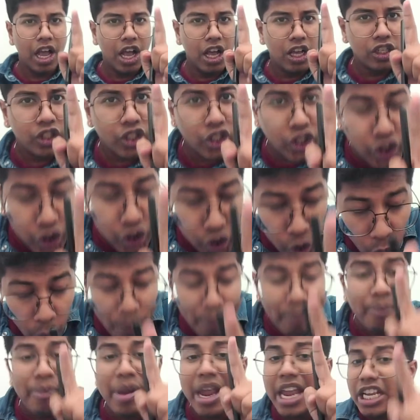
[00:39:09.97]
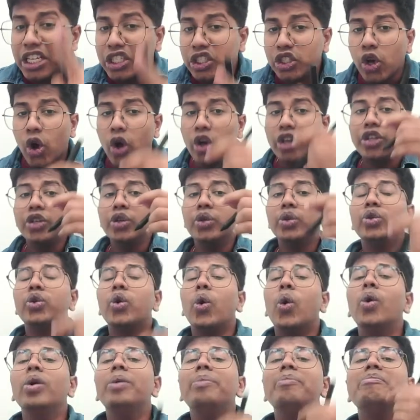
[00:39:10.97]
So make sure you
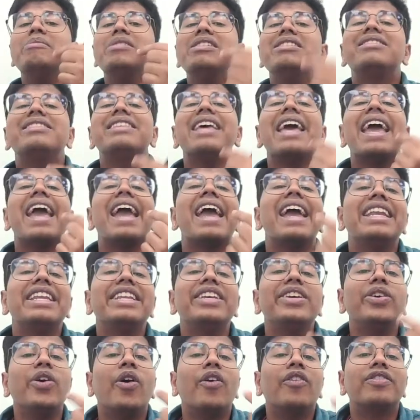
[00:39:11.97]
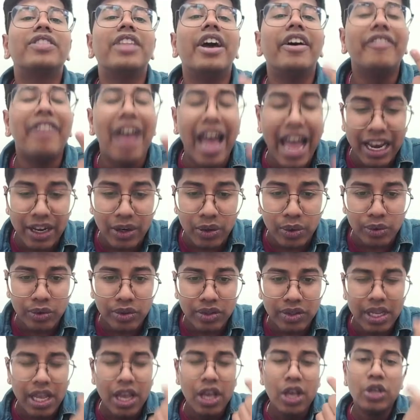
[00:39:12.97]
don't miss any of the values.